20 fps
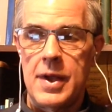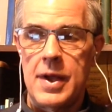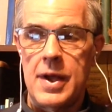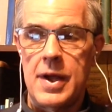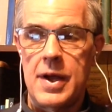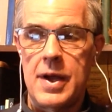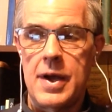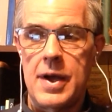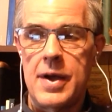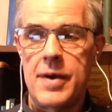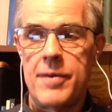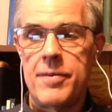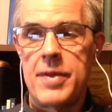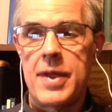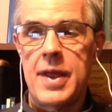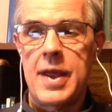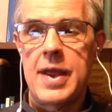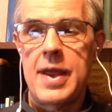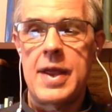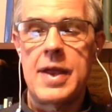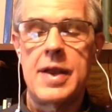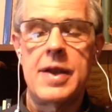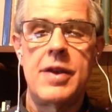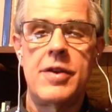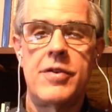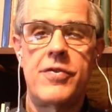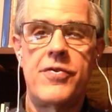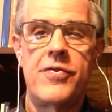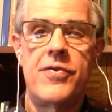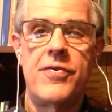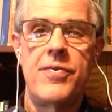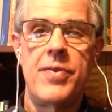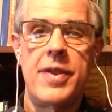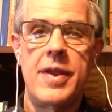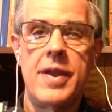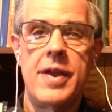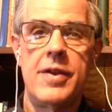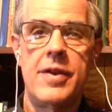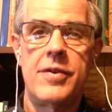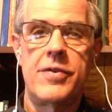And
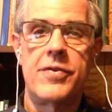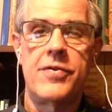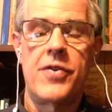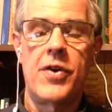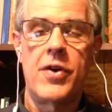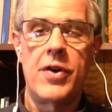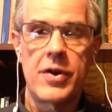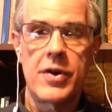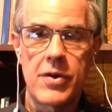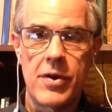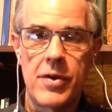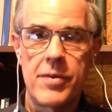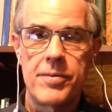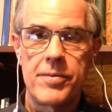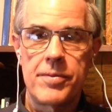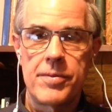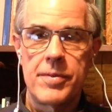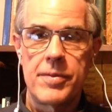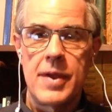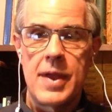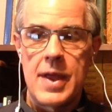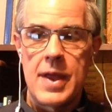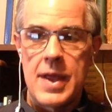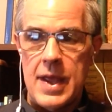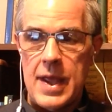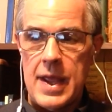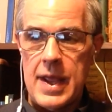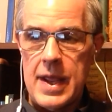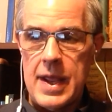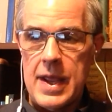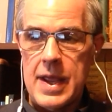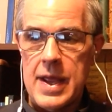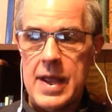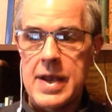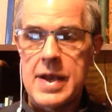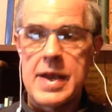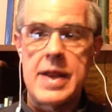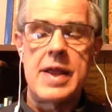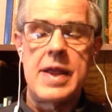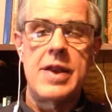is vertical,
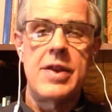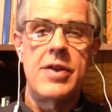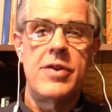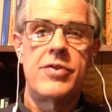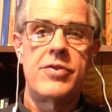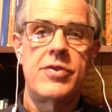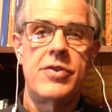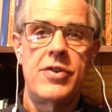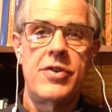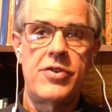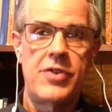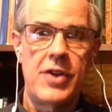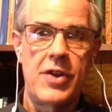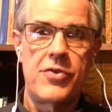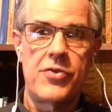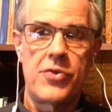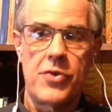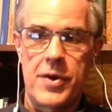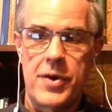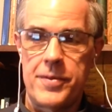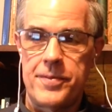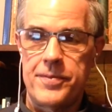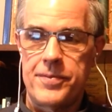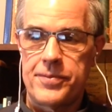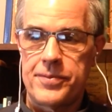and it is to the centroid.